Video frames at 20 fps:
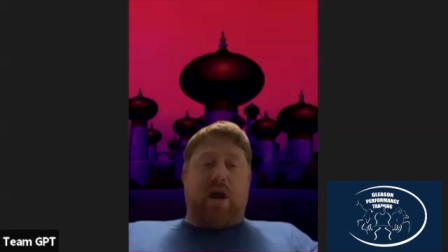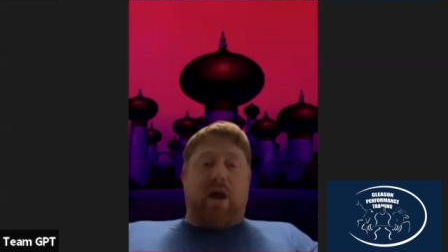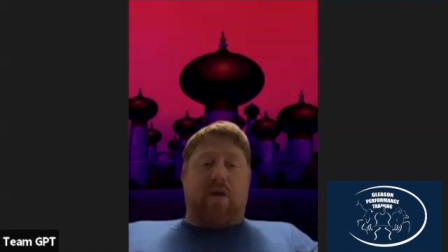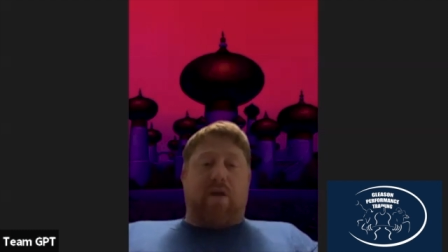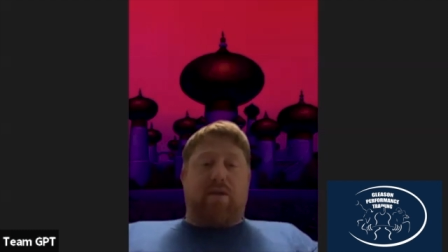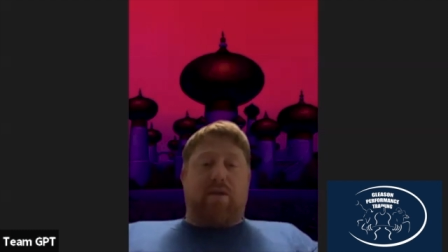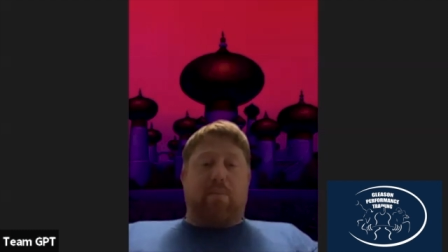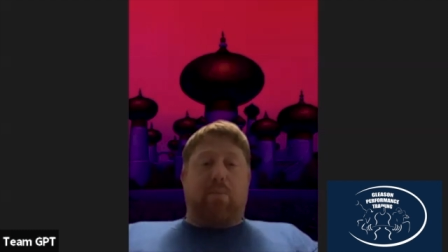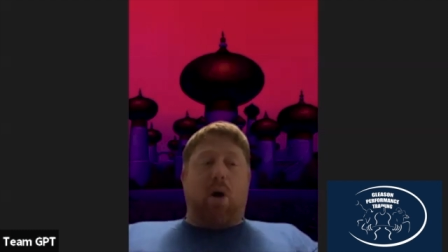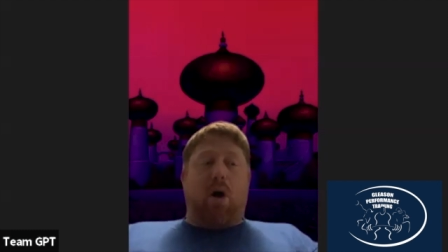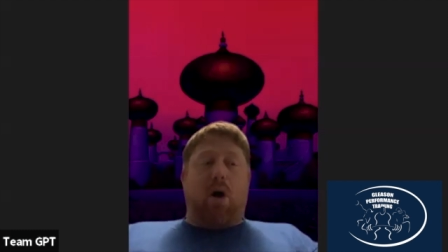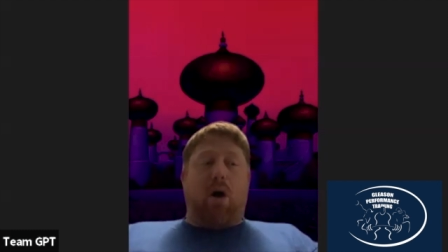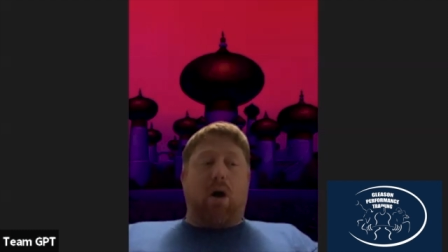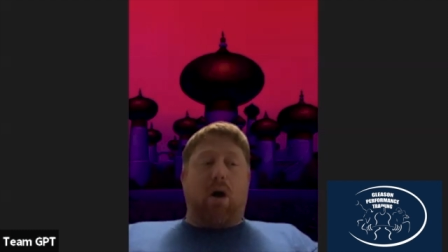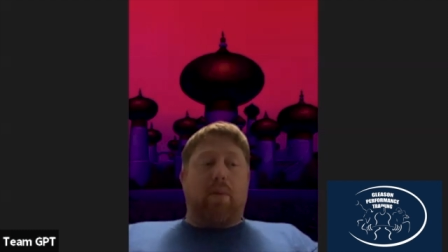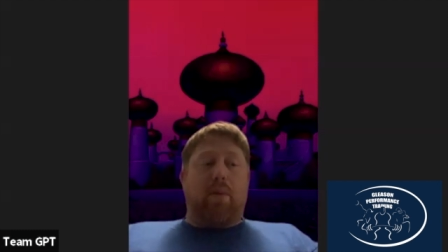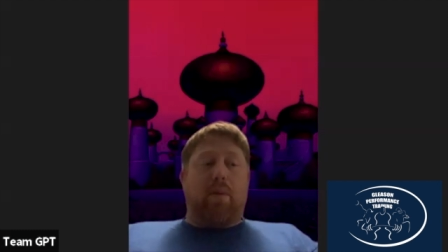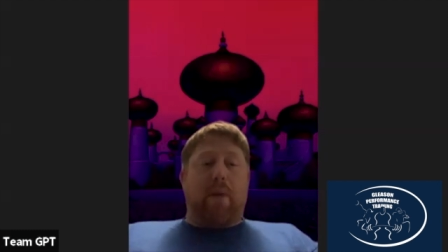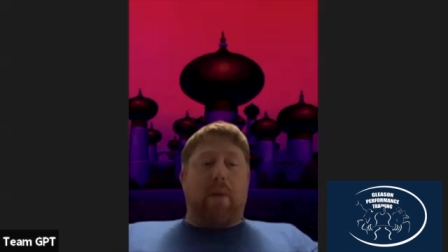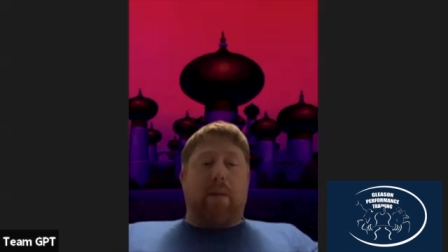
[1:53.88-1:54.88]
on the bar,
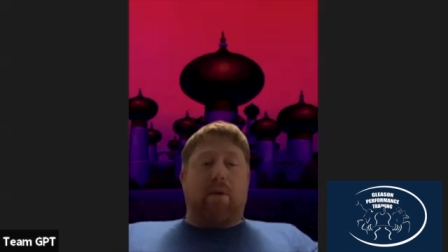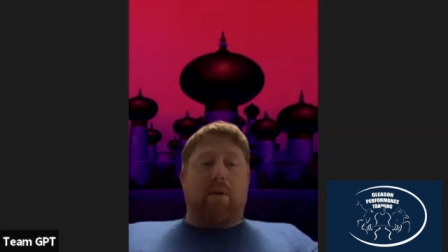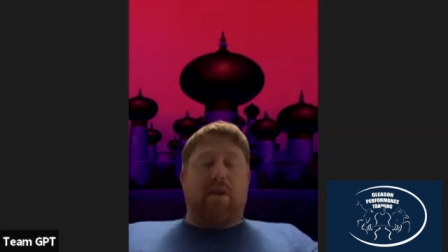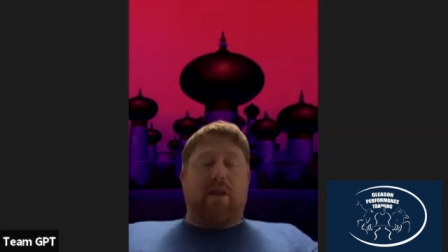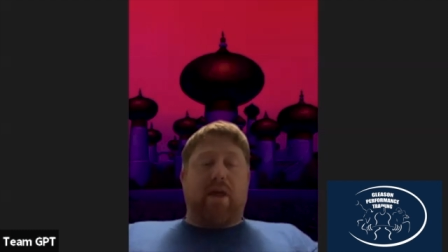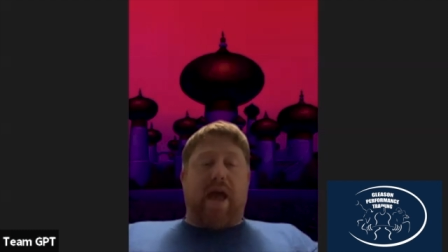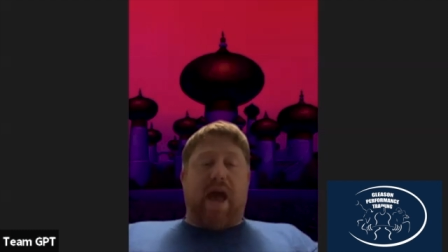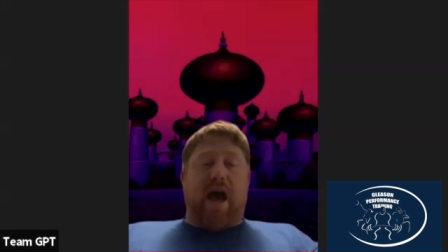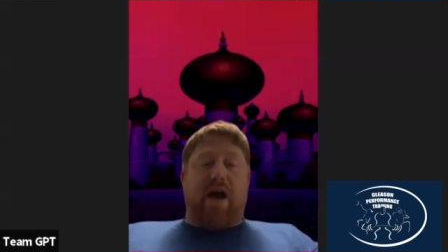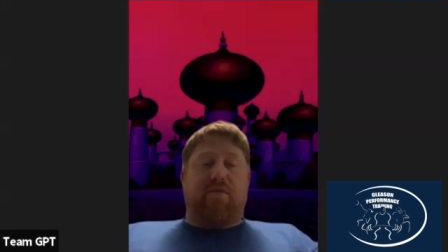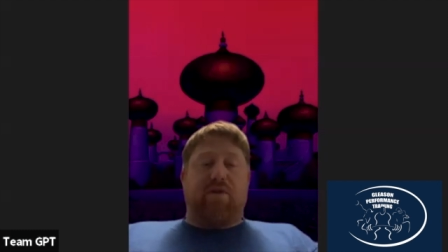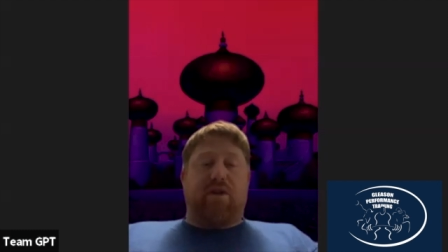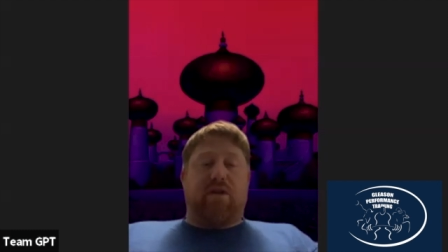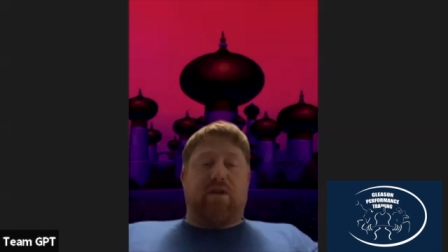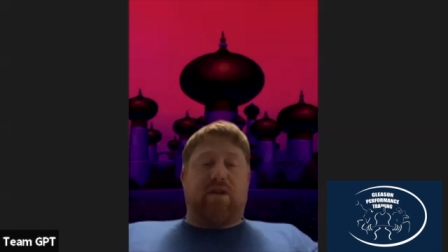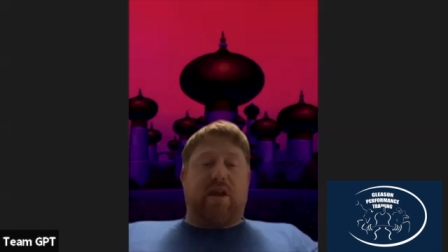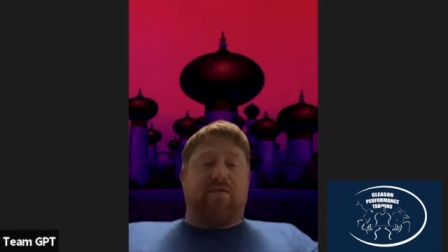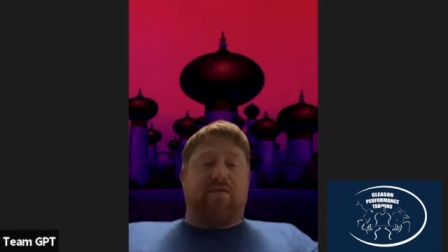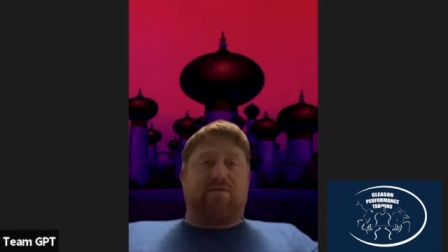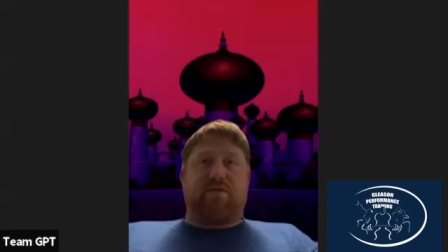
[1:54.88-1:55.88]
but maybe
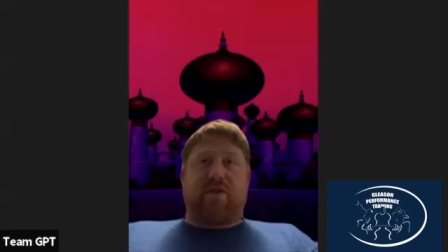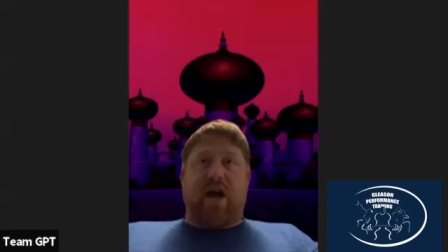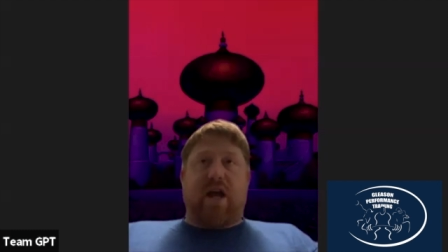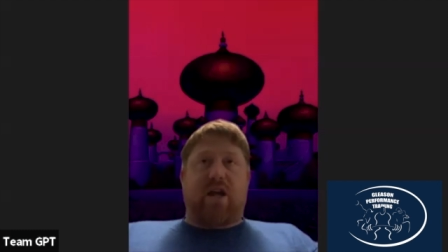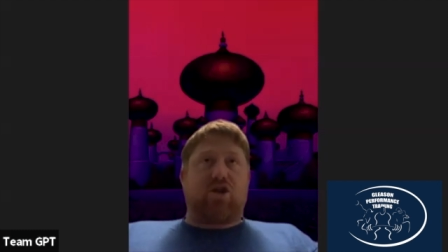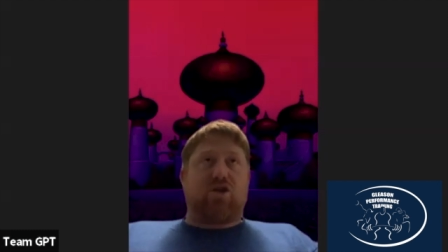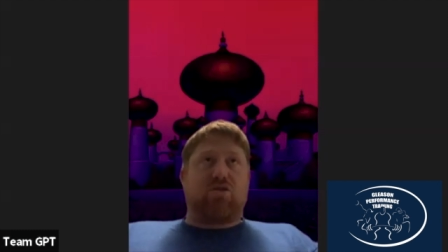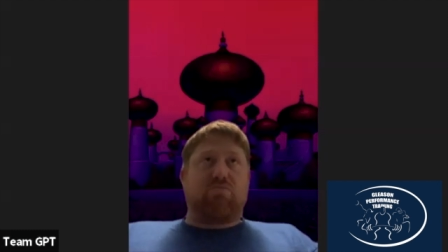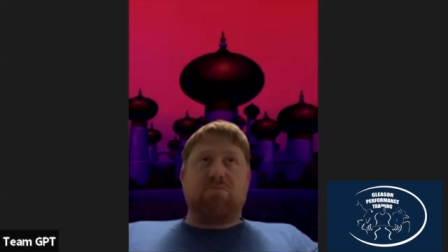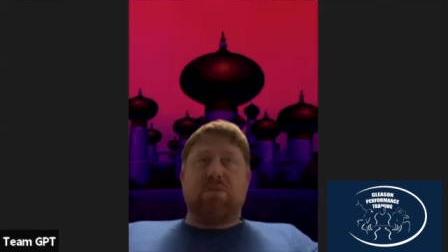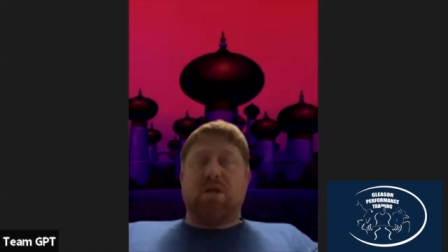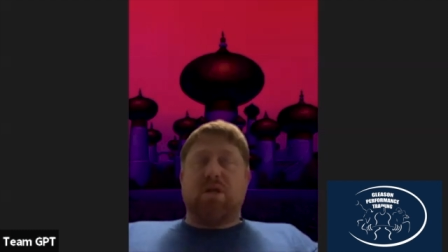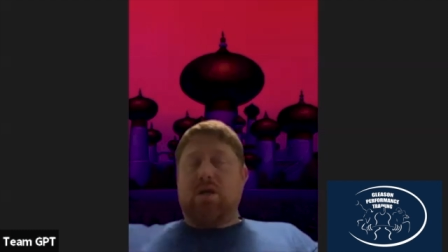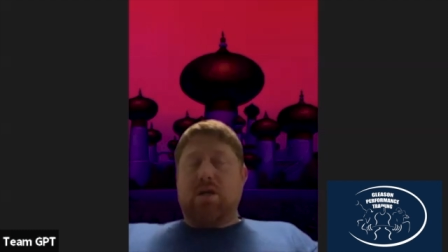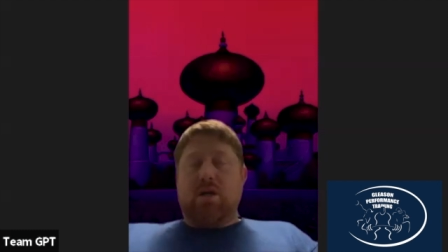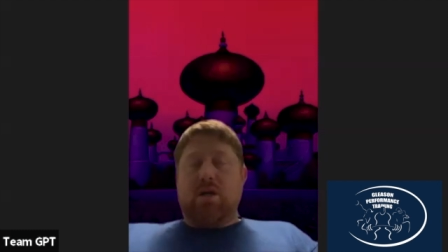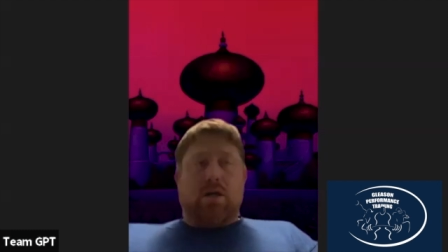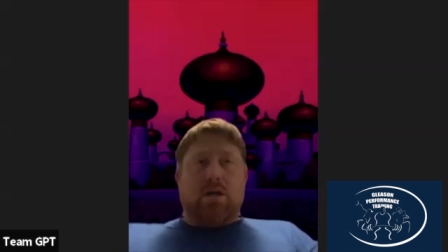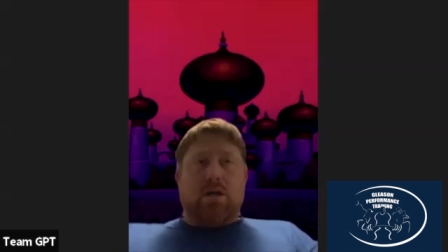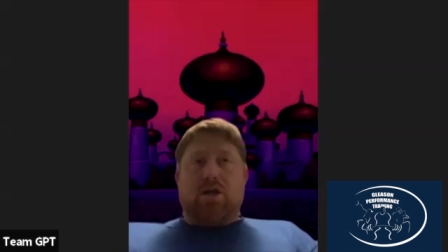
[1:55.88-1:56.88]
they've got
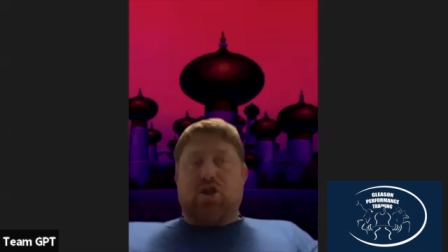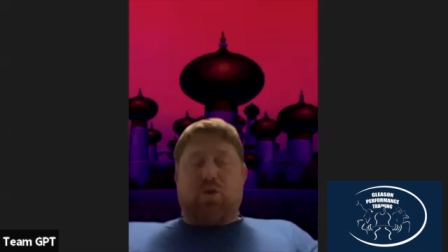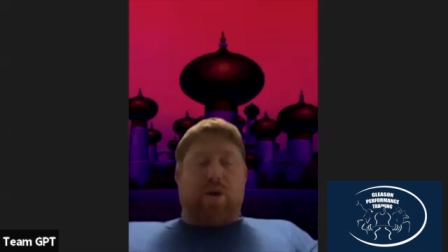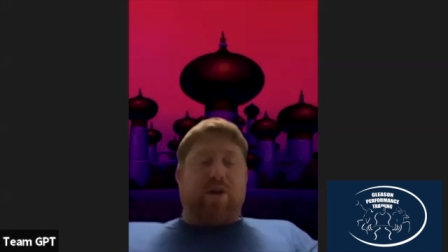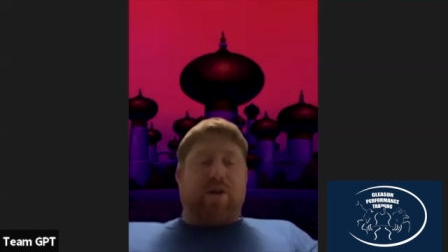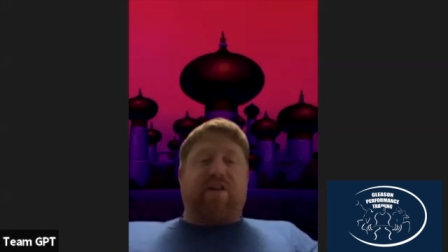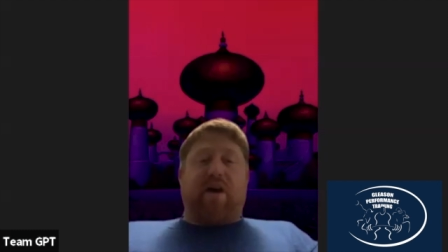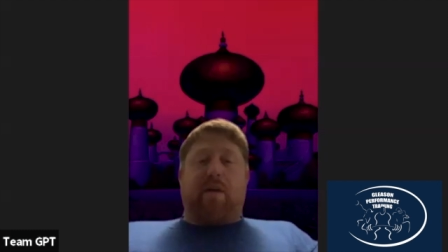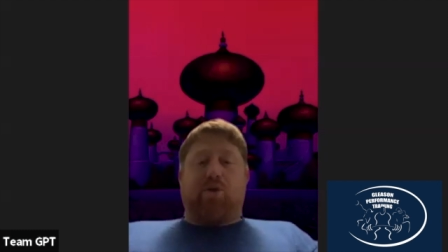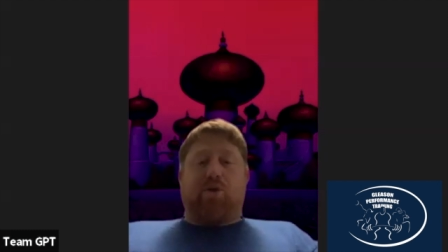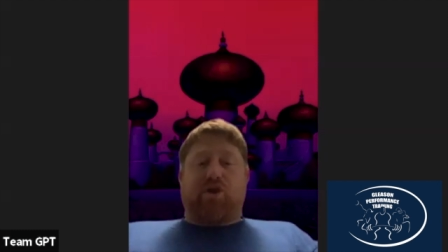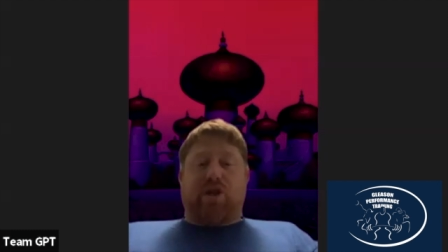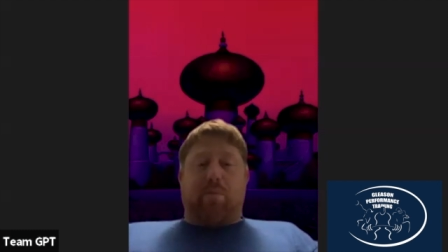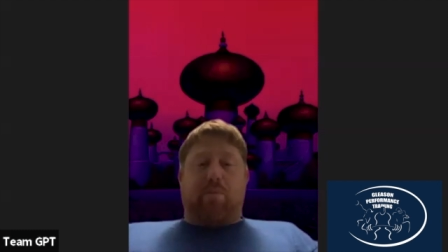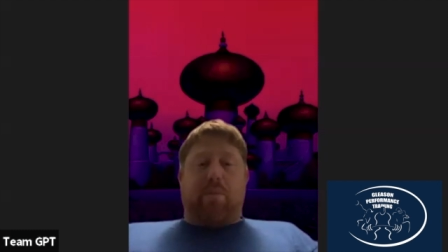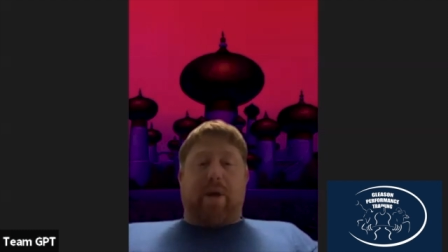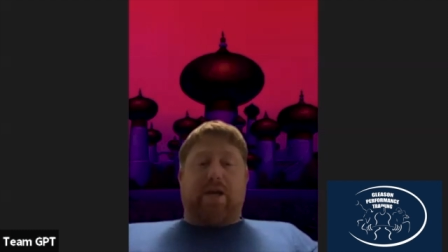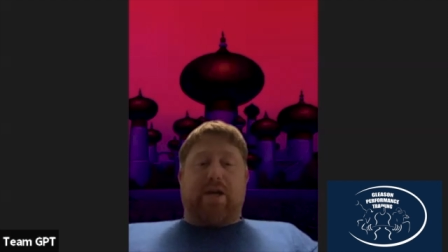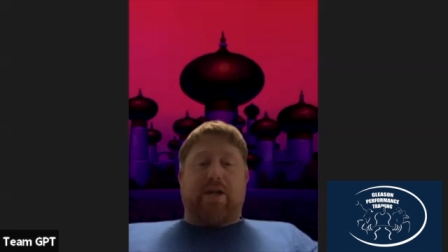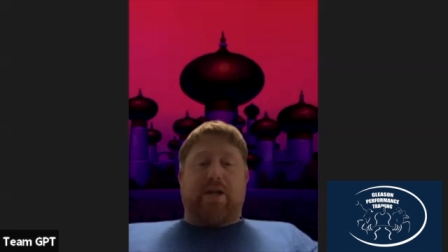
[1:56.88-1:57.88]
25%
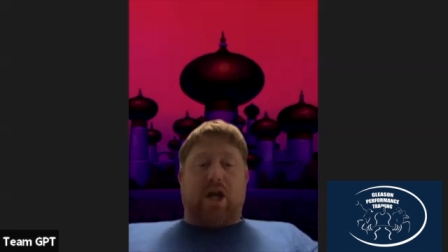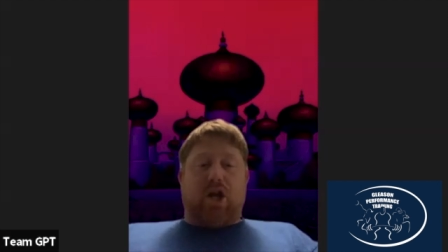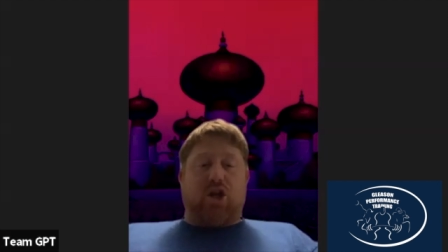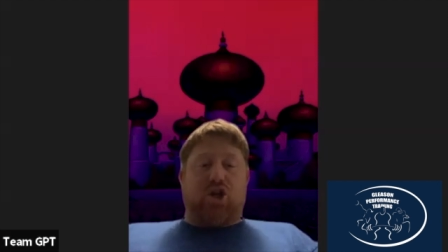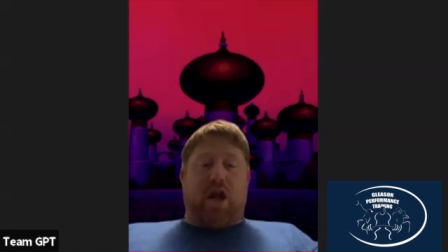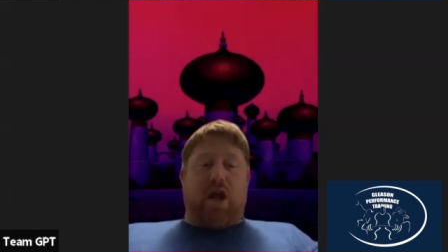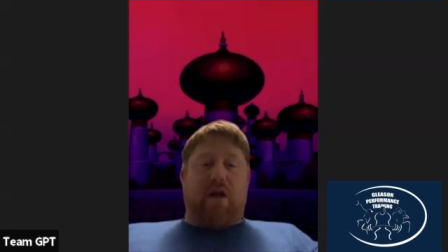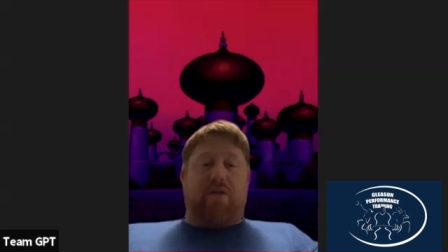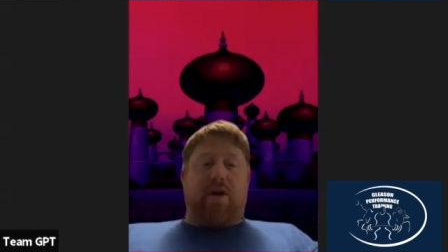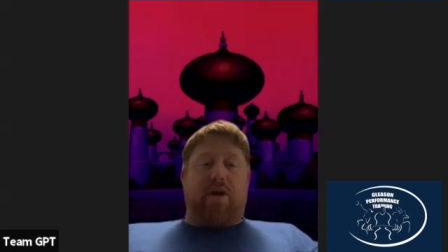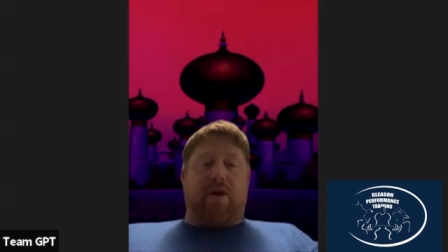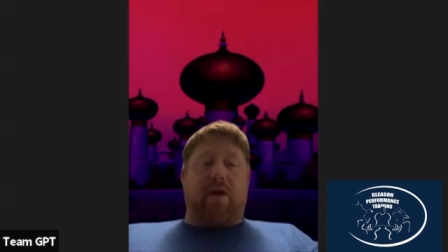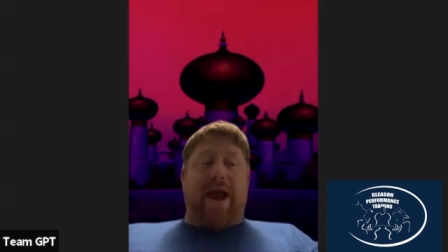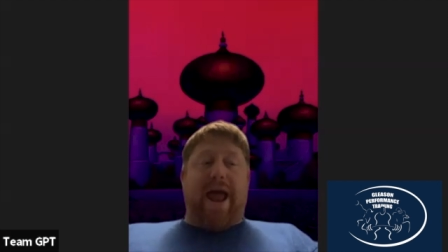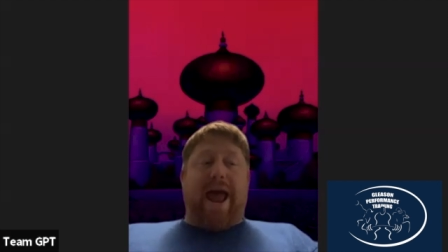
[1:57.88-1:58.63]
band tension on there.